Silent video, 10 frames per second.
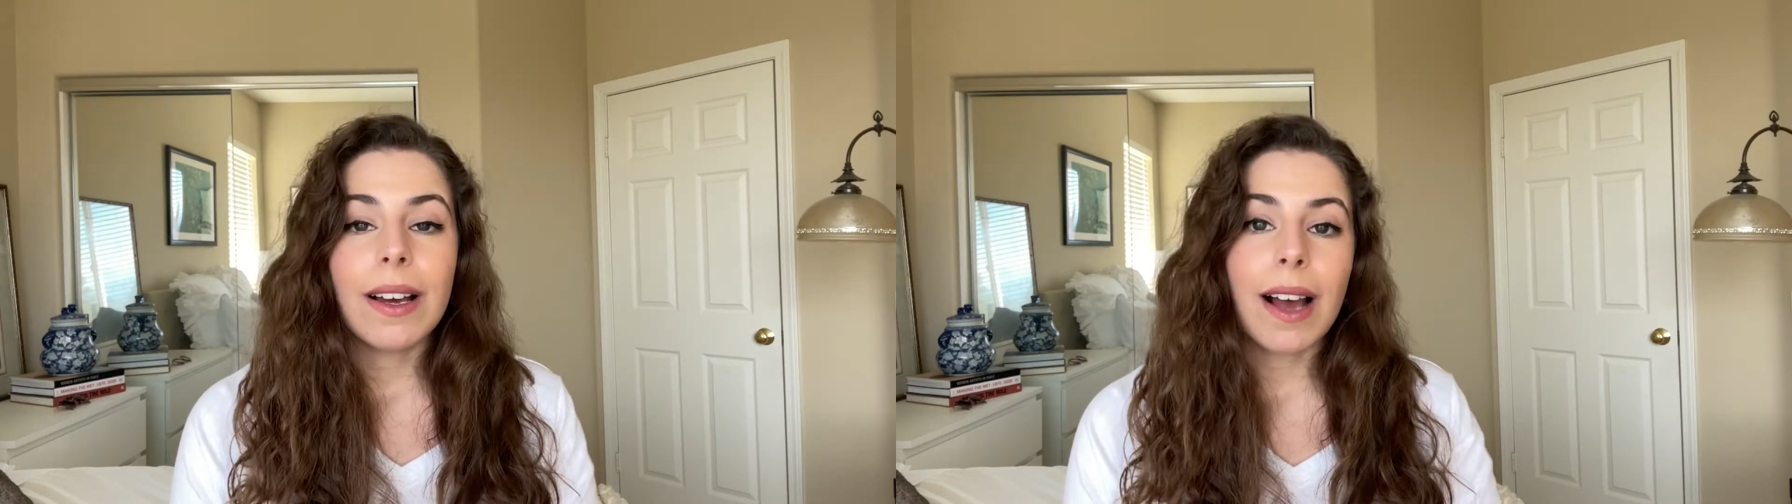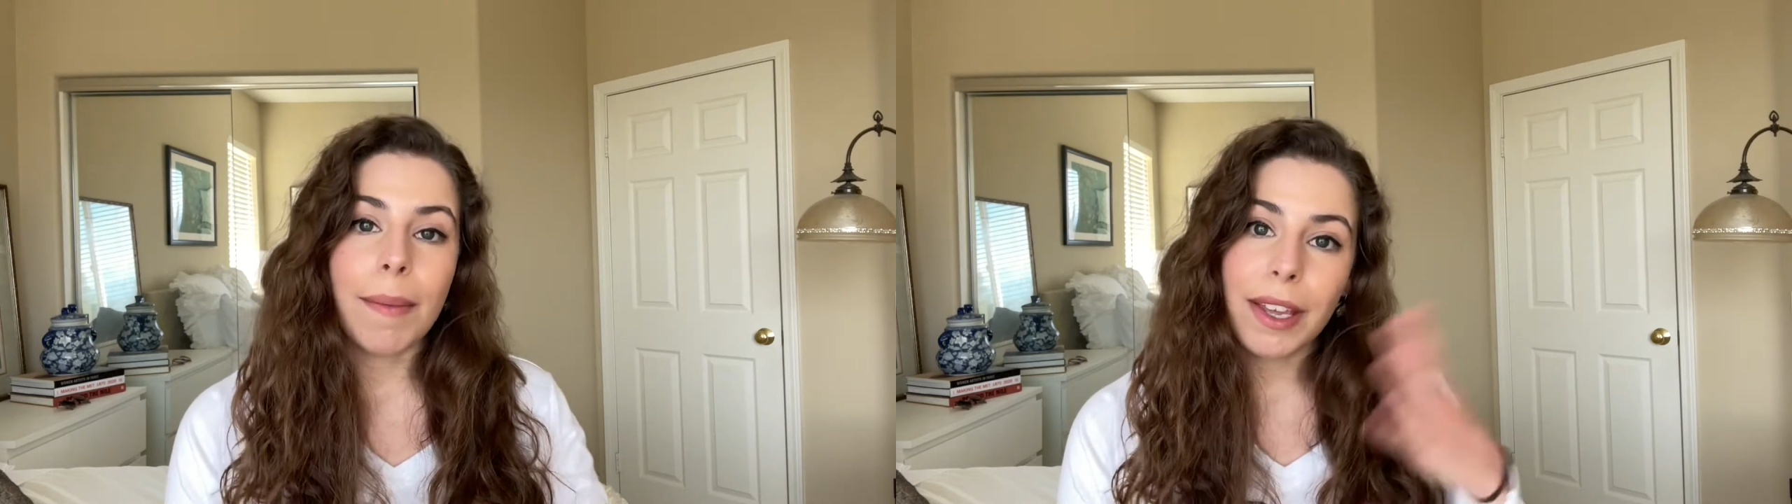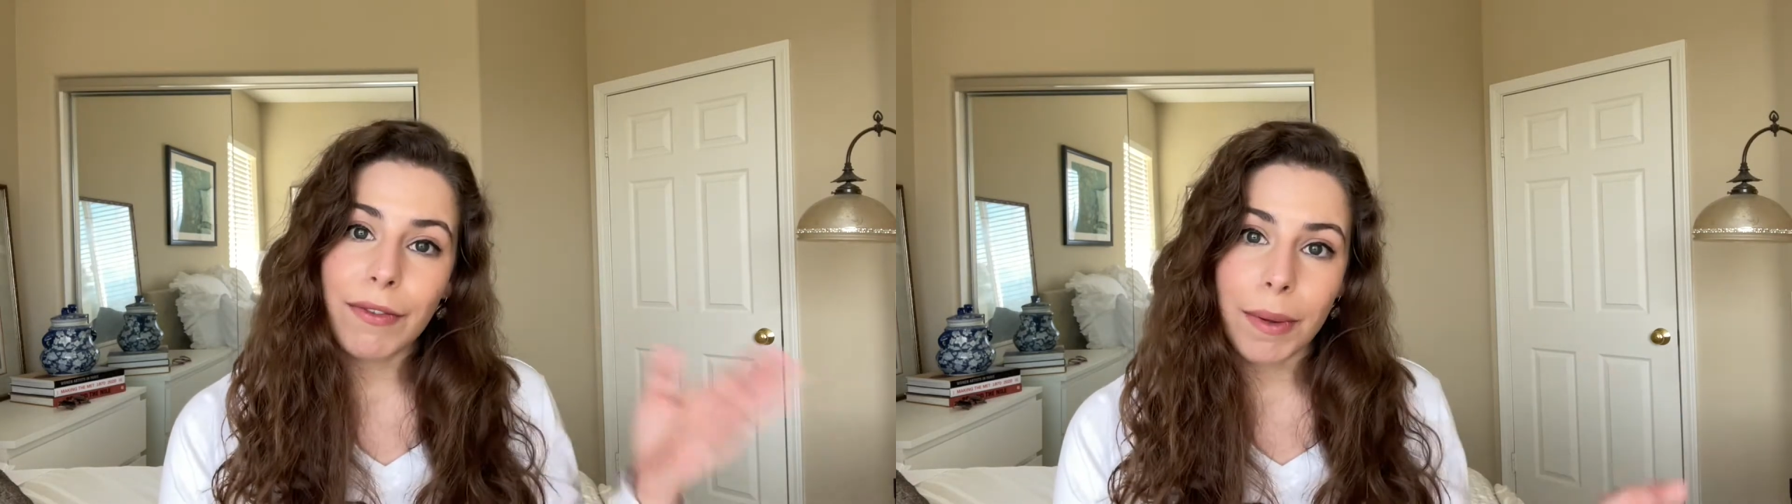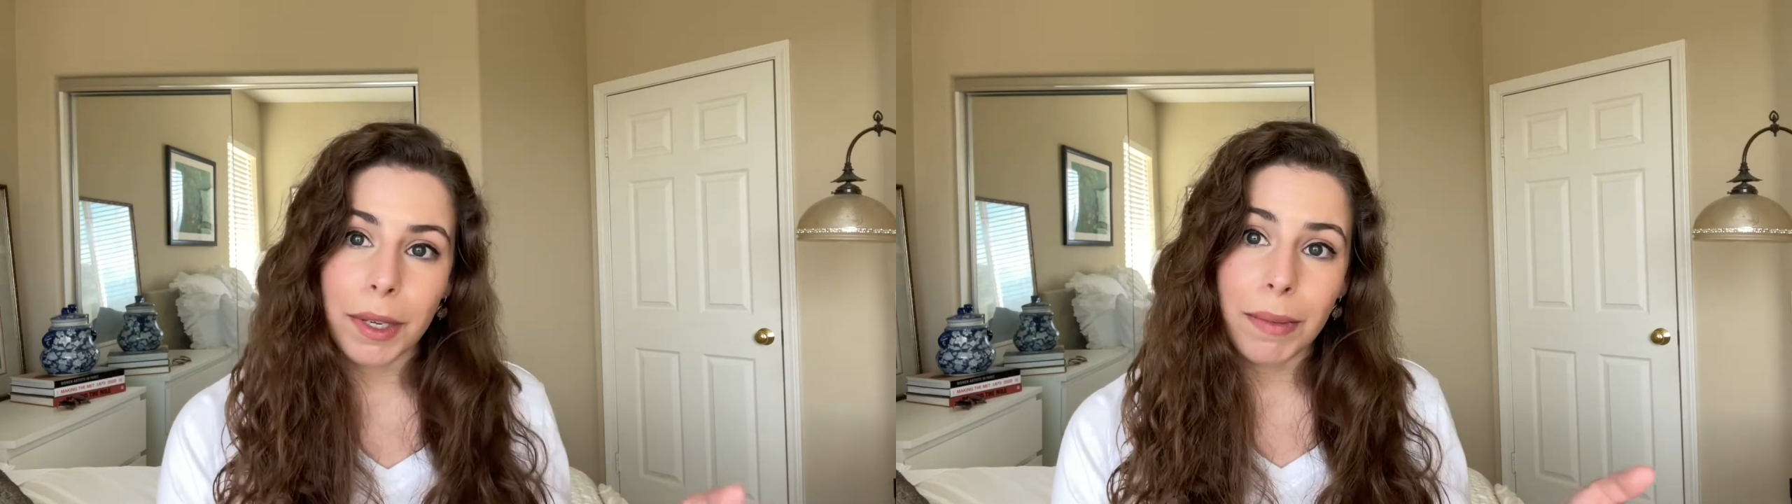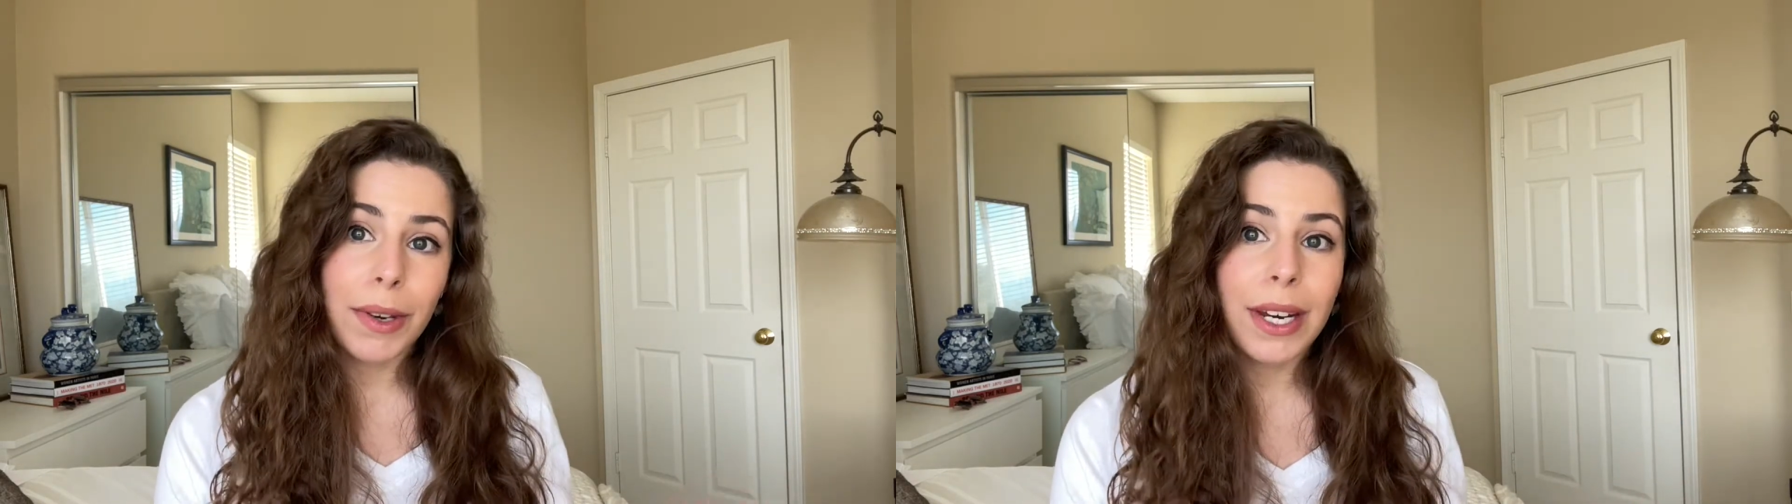Coming from
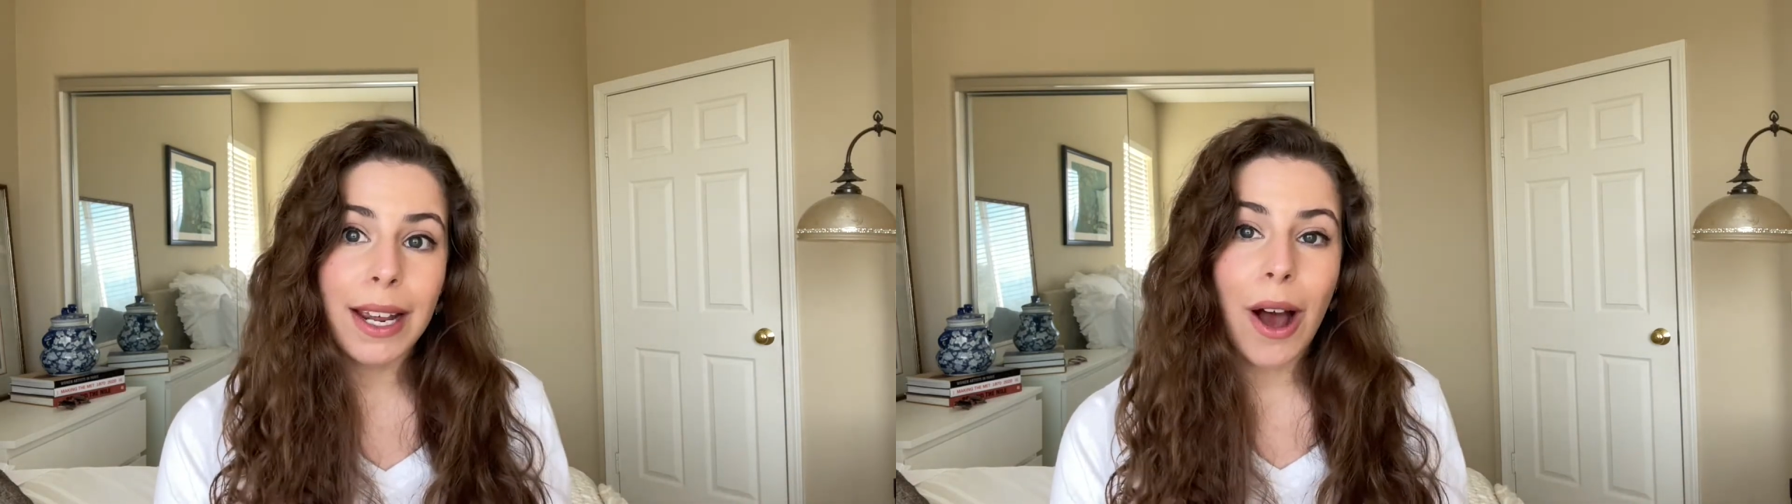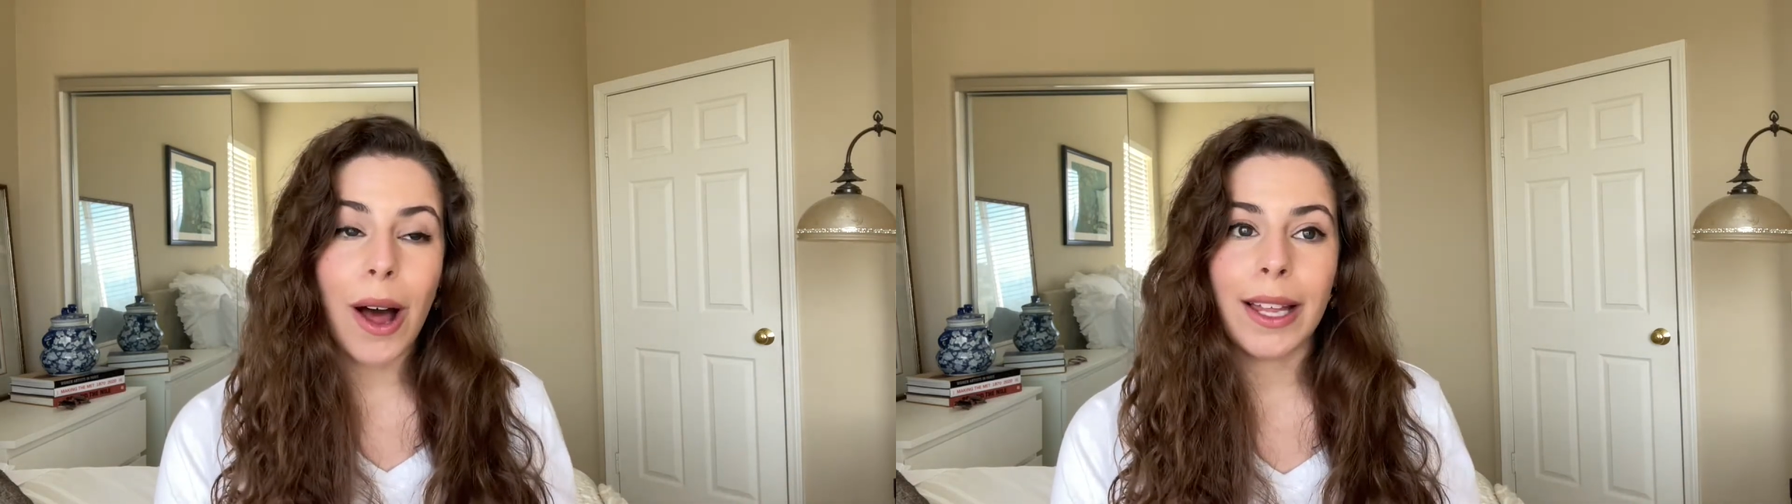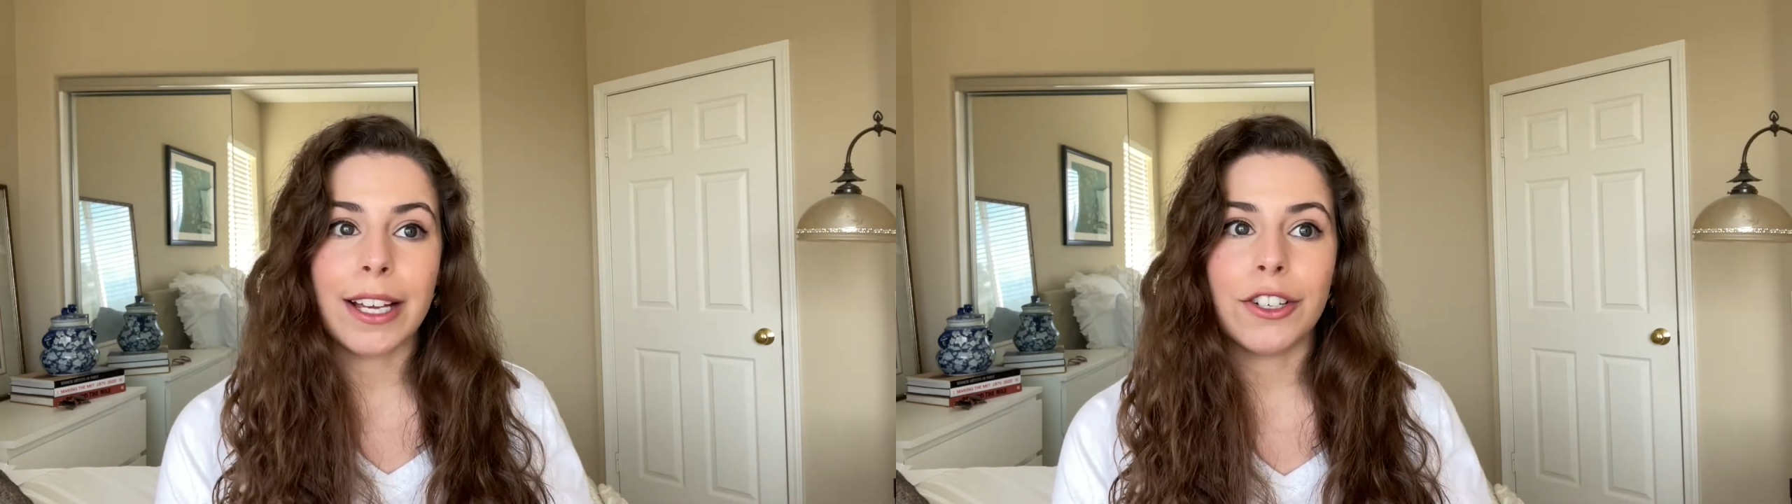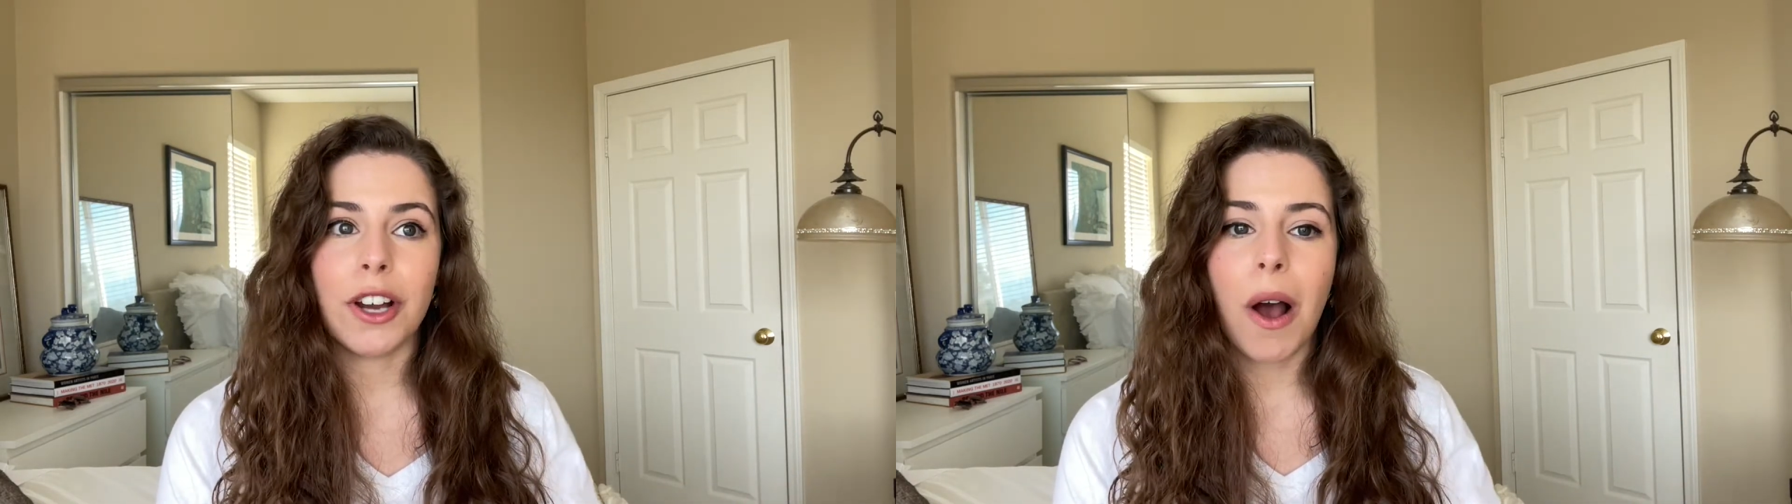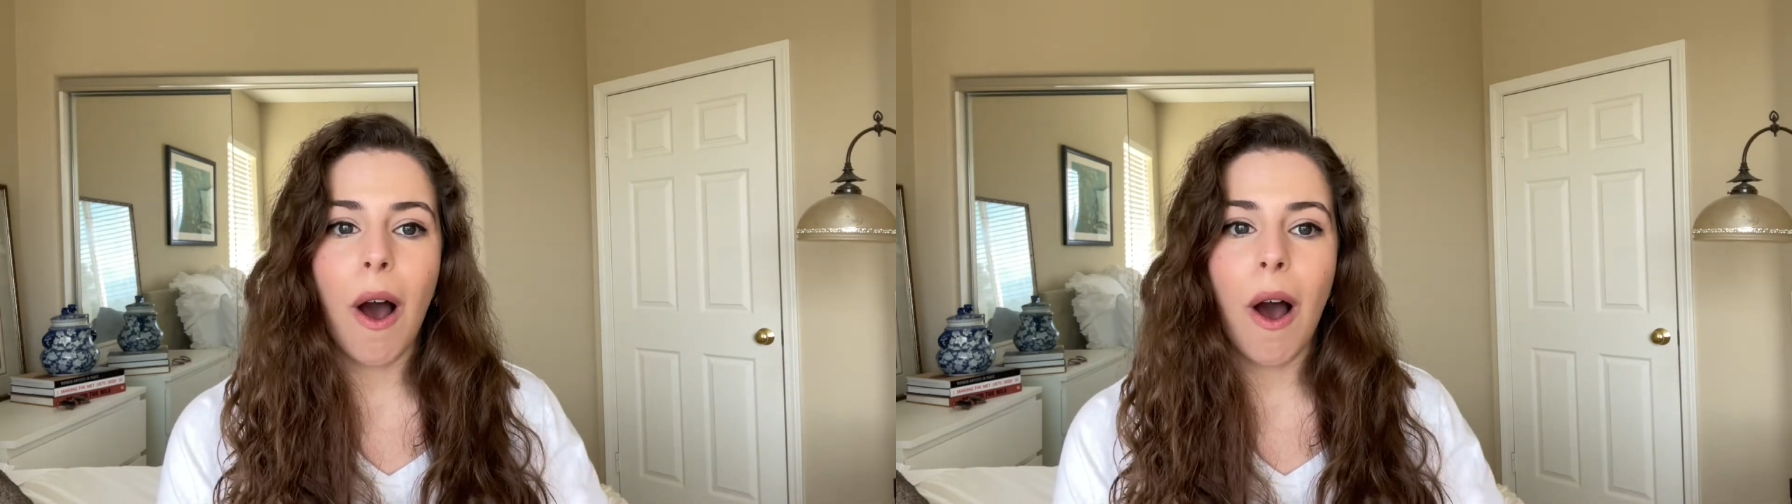community college,